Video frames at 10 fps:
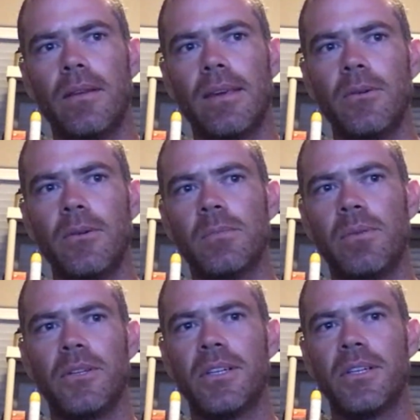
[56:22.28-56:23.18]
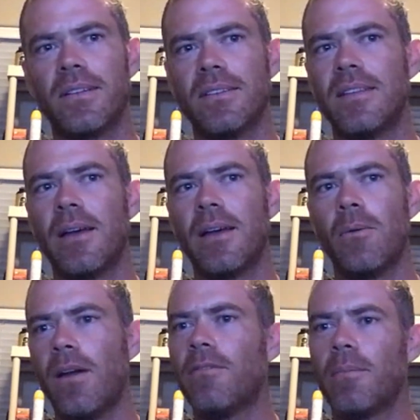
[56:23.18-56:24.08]
he was pushing to stay
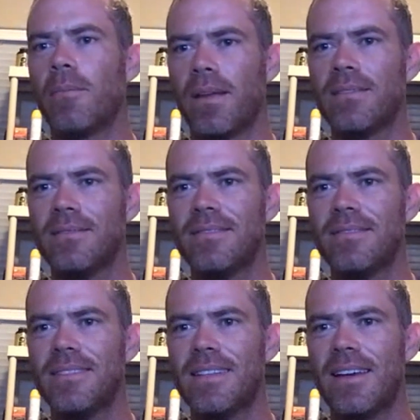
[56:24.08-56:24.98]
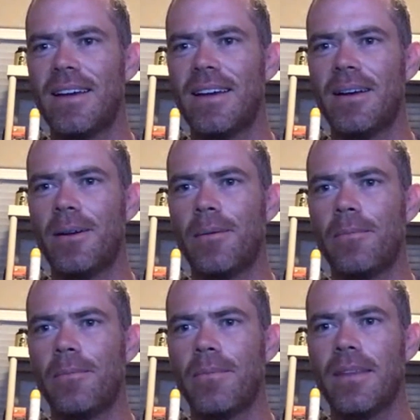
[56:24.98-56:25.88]
away from me.
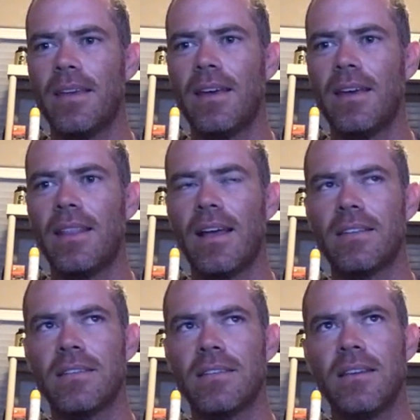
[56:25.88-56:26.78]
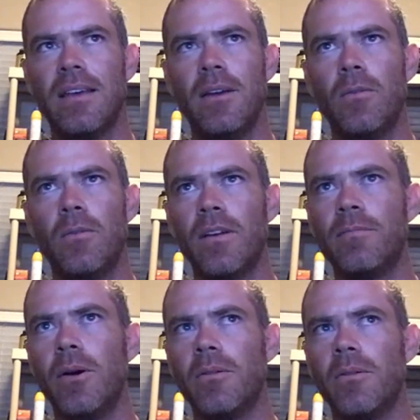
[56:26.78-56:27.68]
And
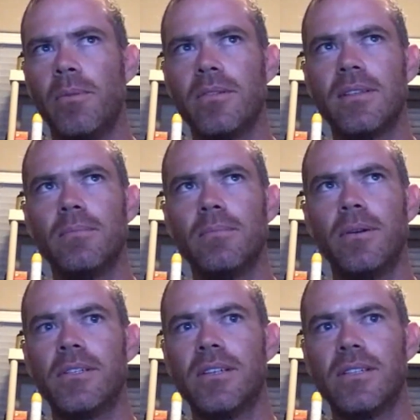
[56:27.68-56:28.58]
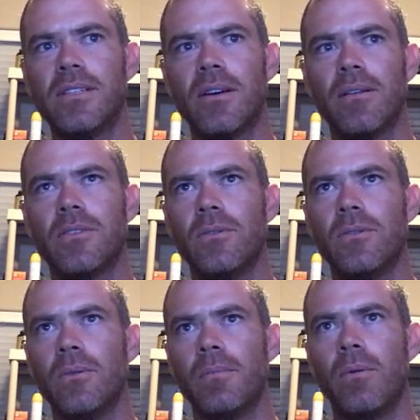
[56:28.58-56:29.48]
we've both pushed each other
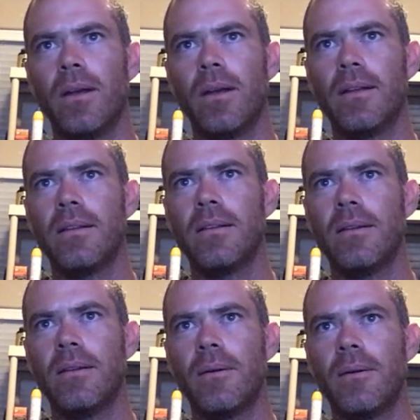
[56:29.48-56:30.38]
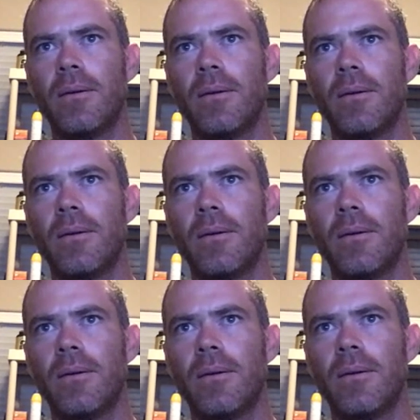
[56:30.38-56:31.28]
to a point.
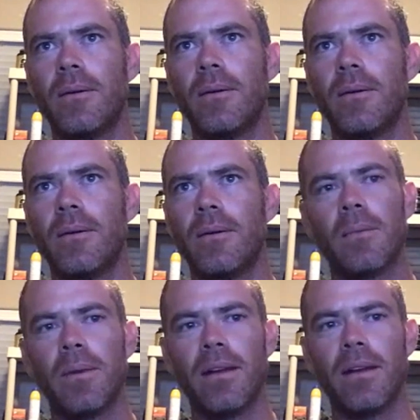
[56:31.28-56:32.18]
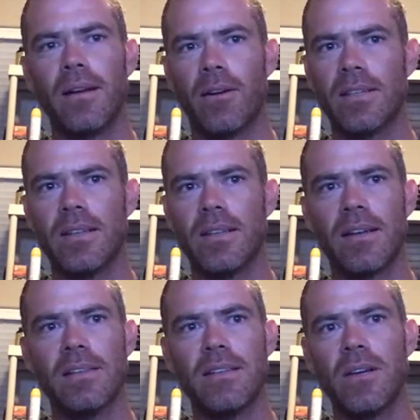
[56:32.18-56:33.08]
We competed in Crescent
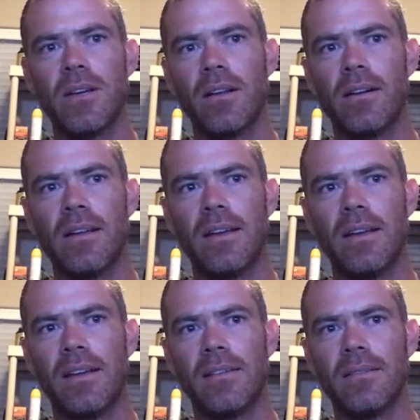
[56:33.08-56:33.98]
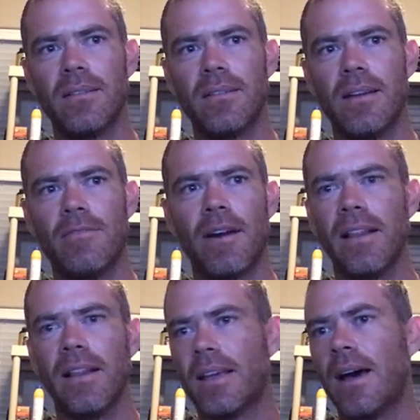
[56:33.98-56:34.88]
against each other, and I
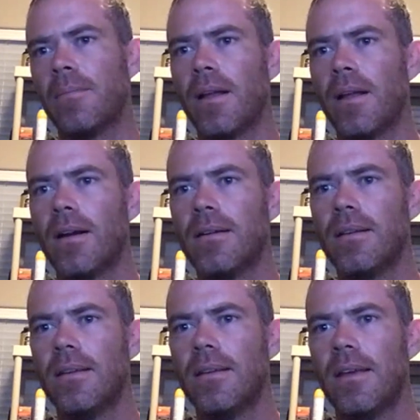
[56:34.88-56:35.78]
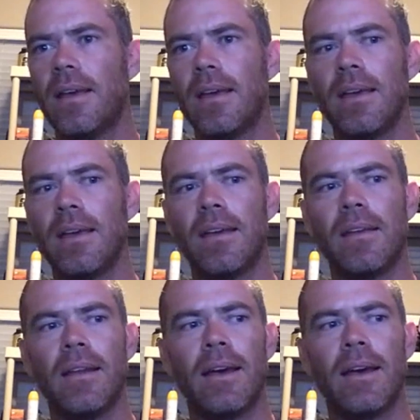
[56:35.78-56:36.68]
finally got him there.
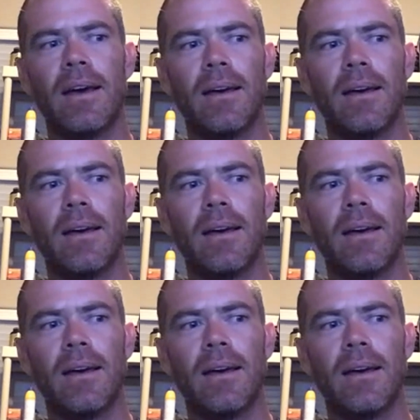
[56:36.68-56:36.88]
And